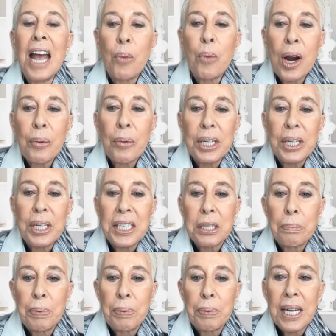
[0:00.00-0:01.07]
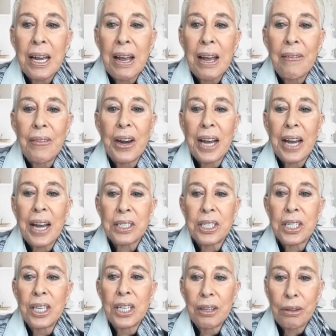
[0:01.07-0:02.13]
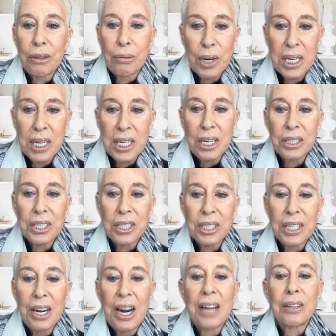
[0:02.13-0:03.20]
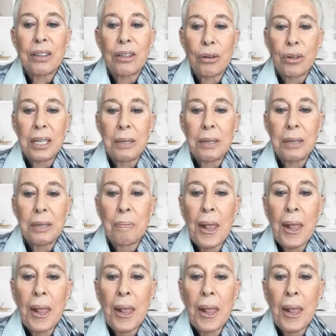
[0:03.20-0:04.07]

and where we need to be in the next 3 years, not 30.